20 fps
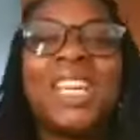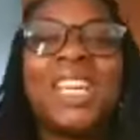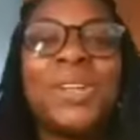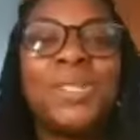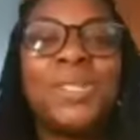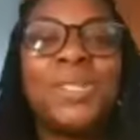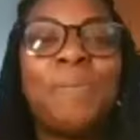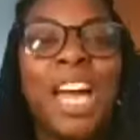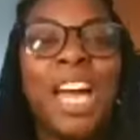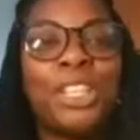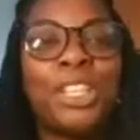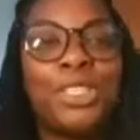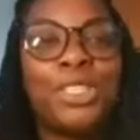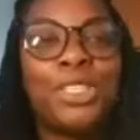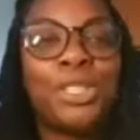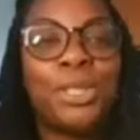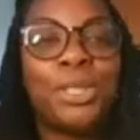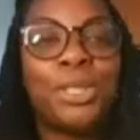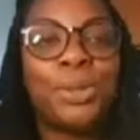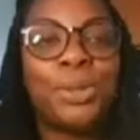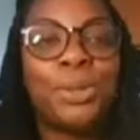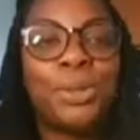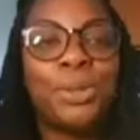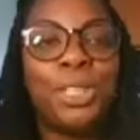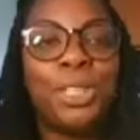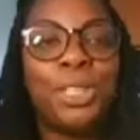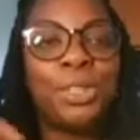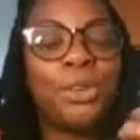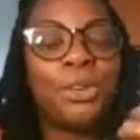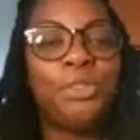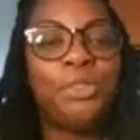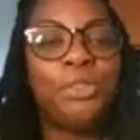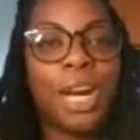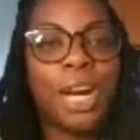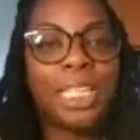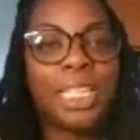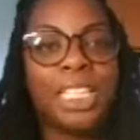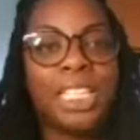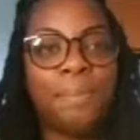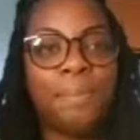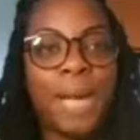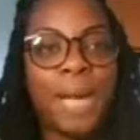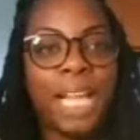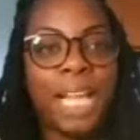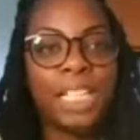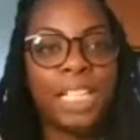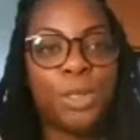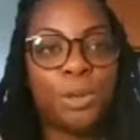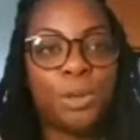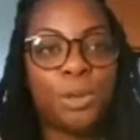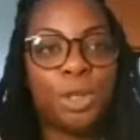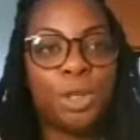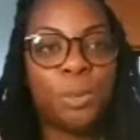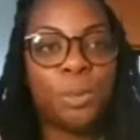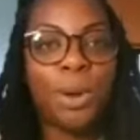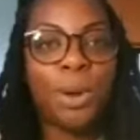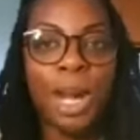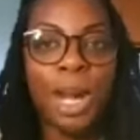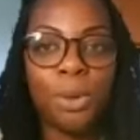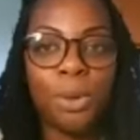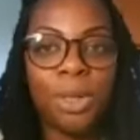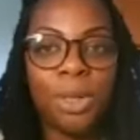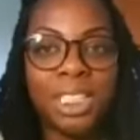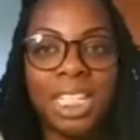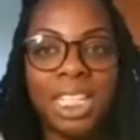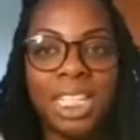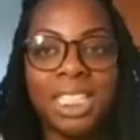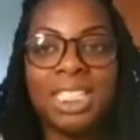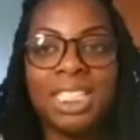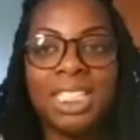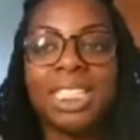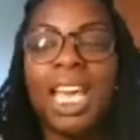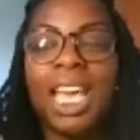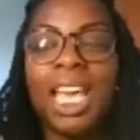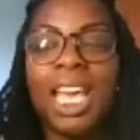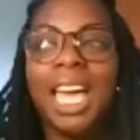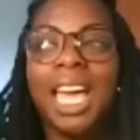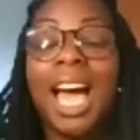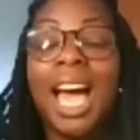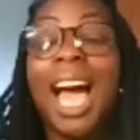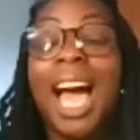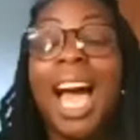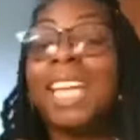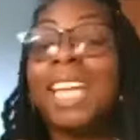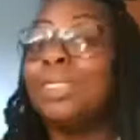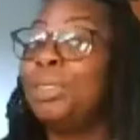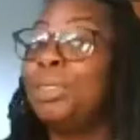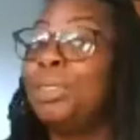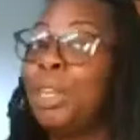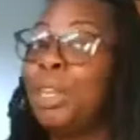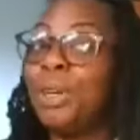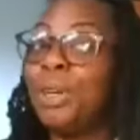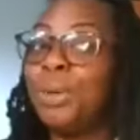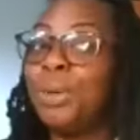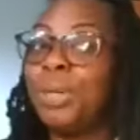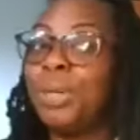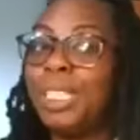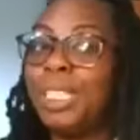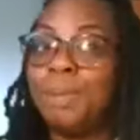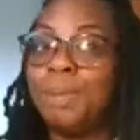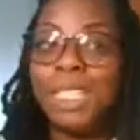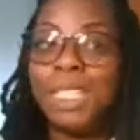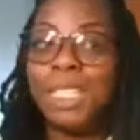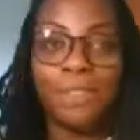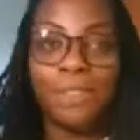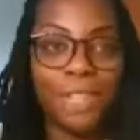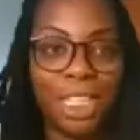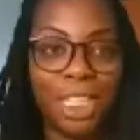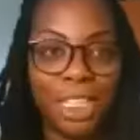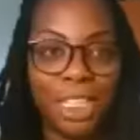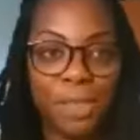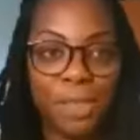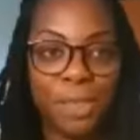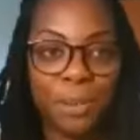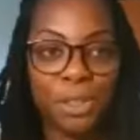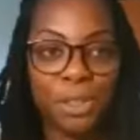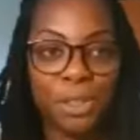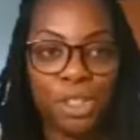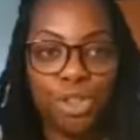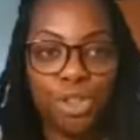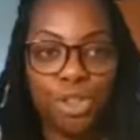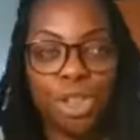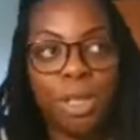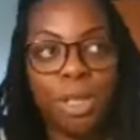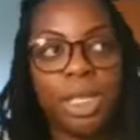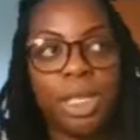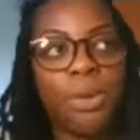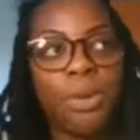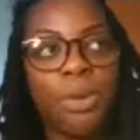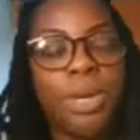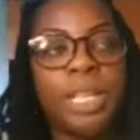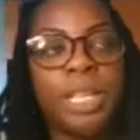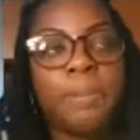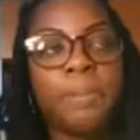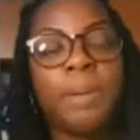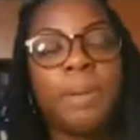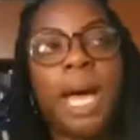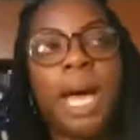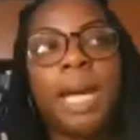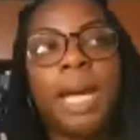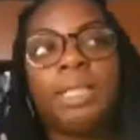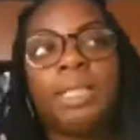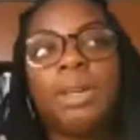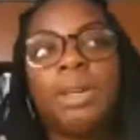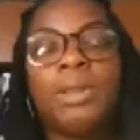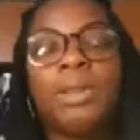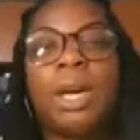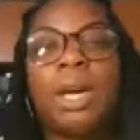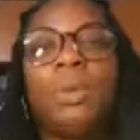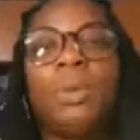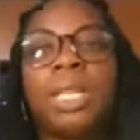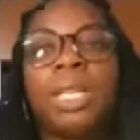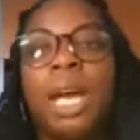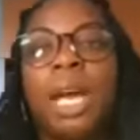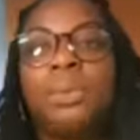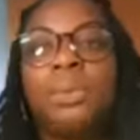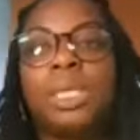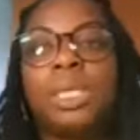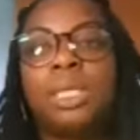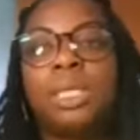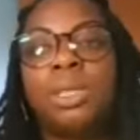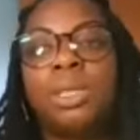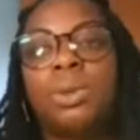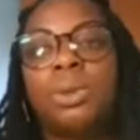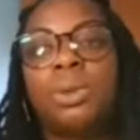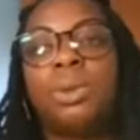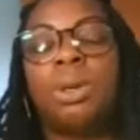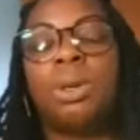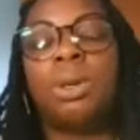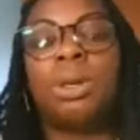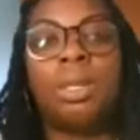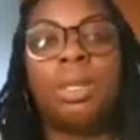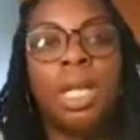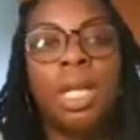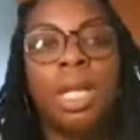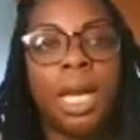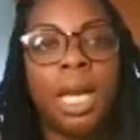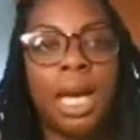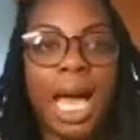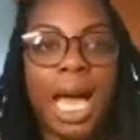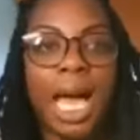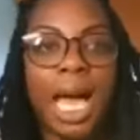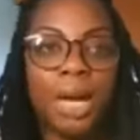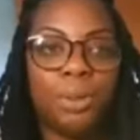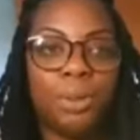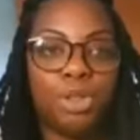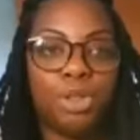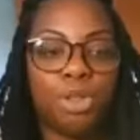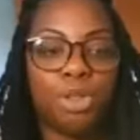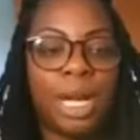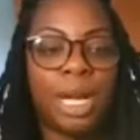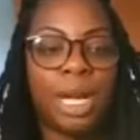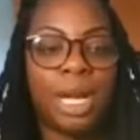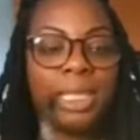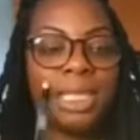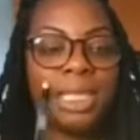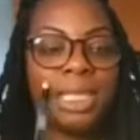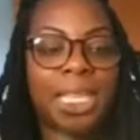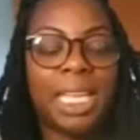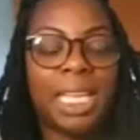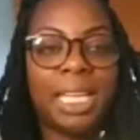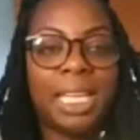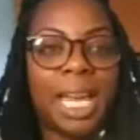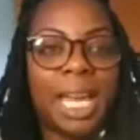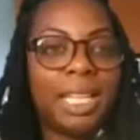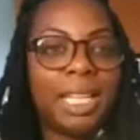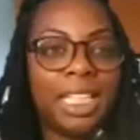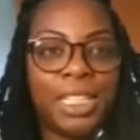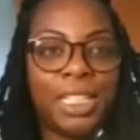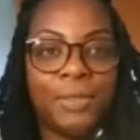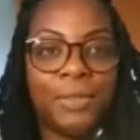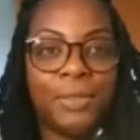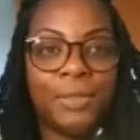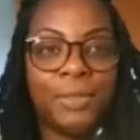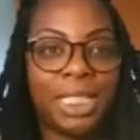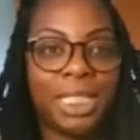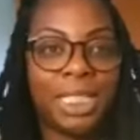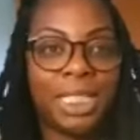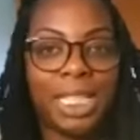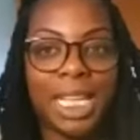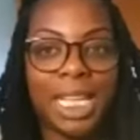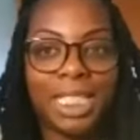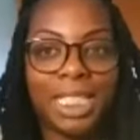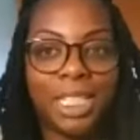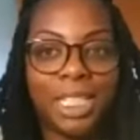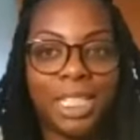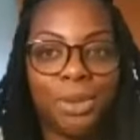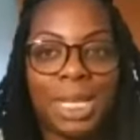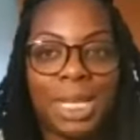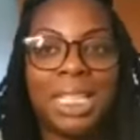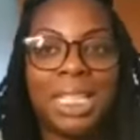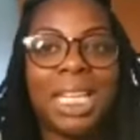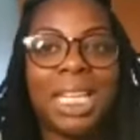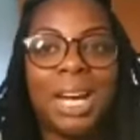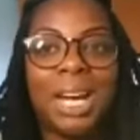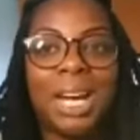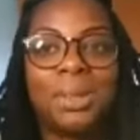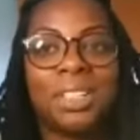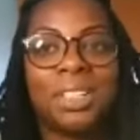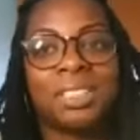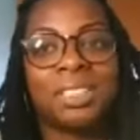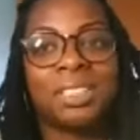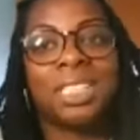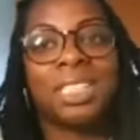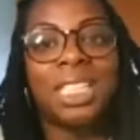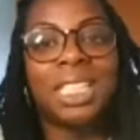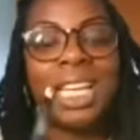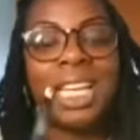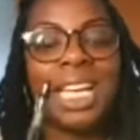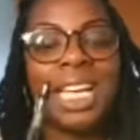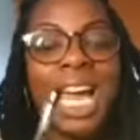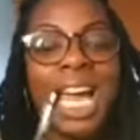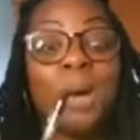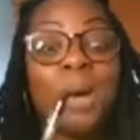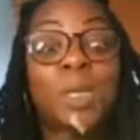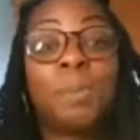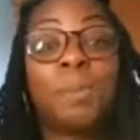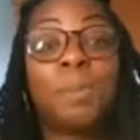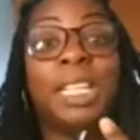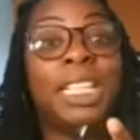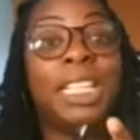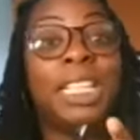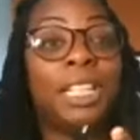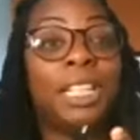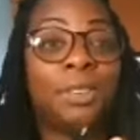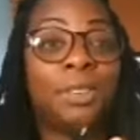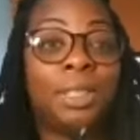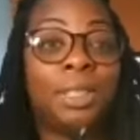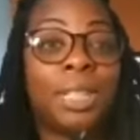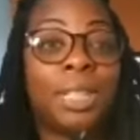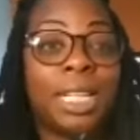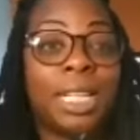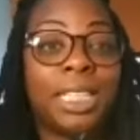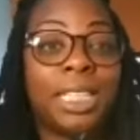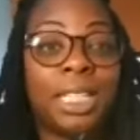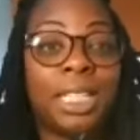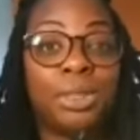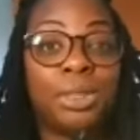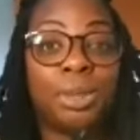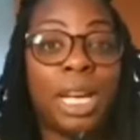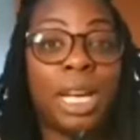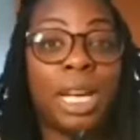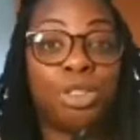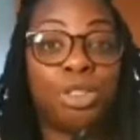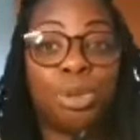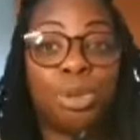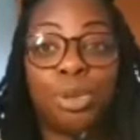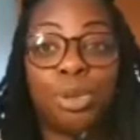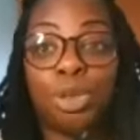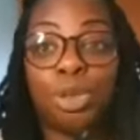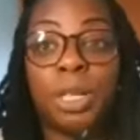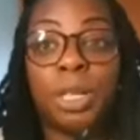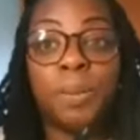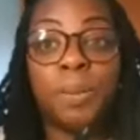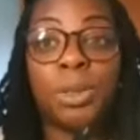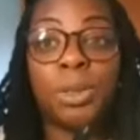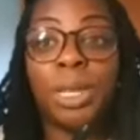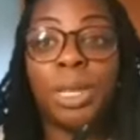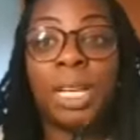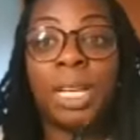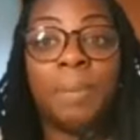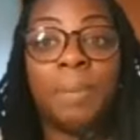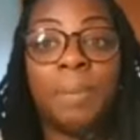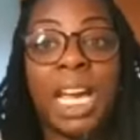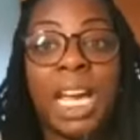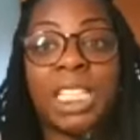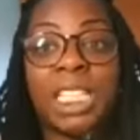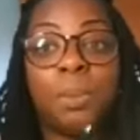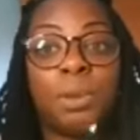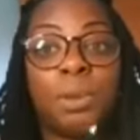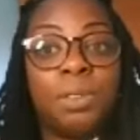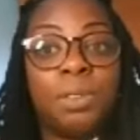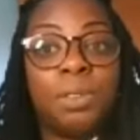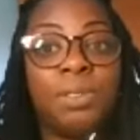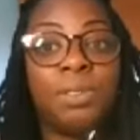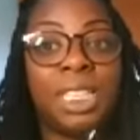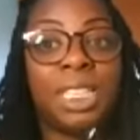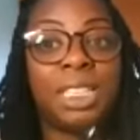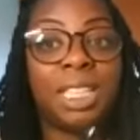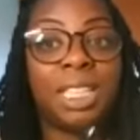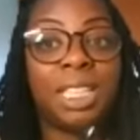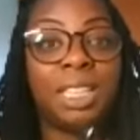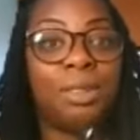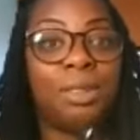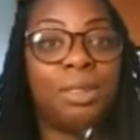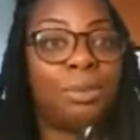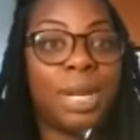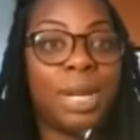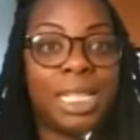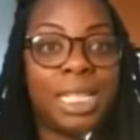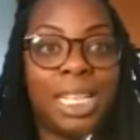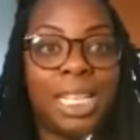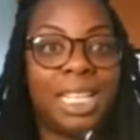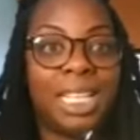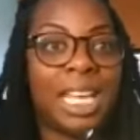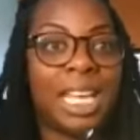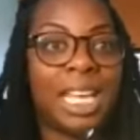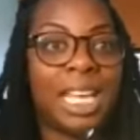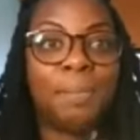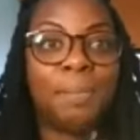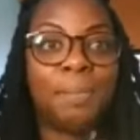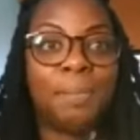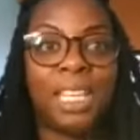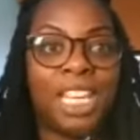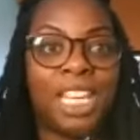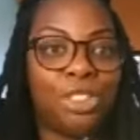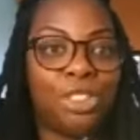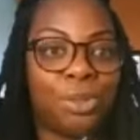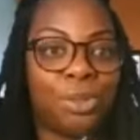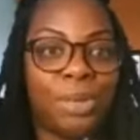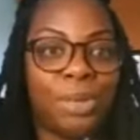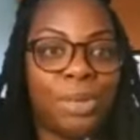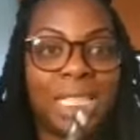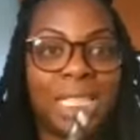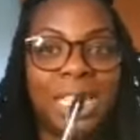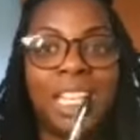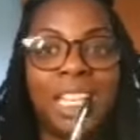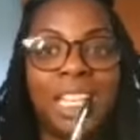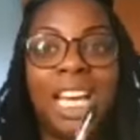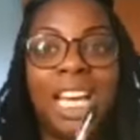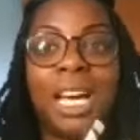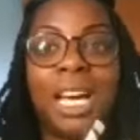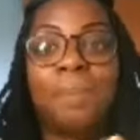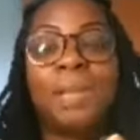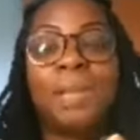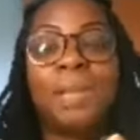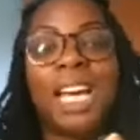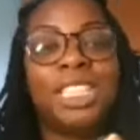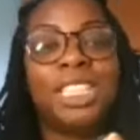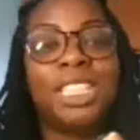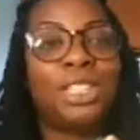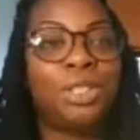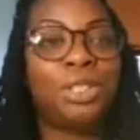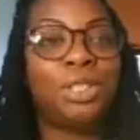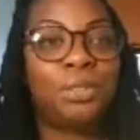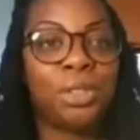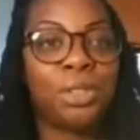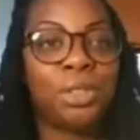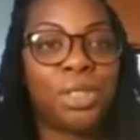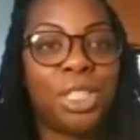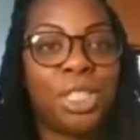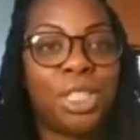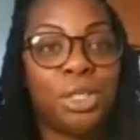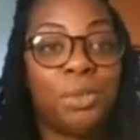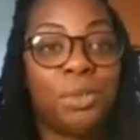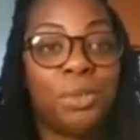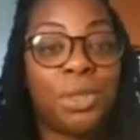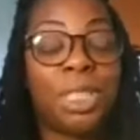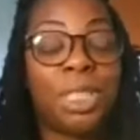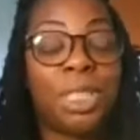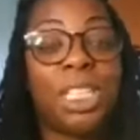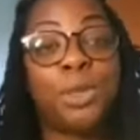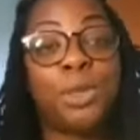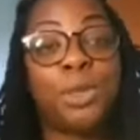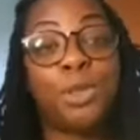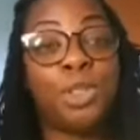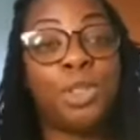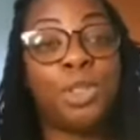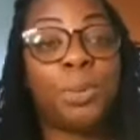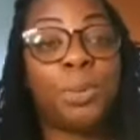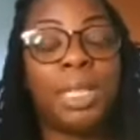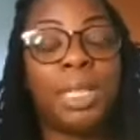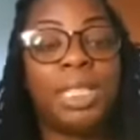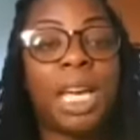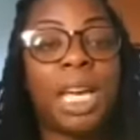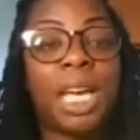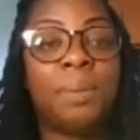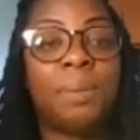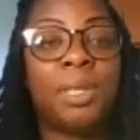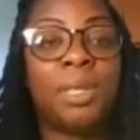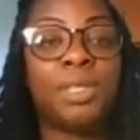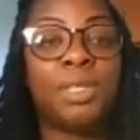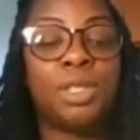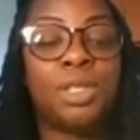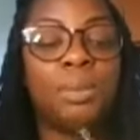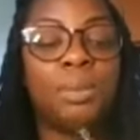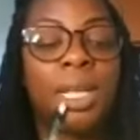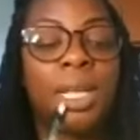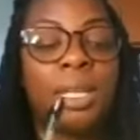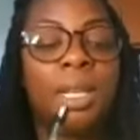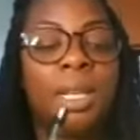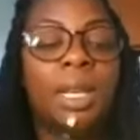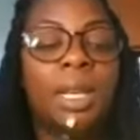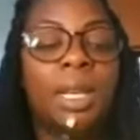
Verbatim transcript: goes back to, you know, finding balance with your priorities. I don't know what specifically this person's struggling with, but I know that when I was in school, I was trying to take at least 15 to 18 credit hours. I was planning for the next international trip, so getting passport, visa ready, application ready, applying to universities overseas, which is really time consuming.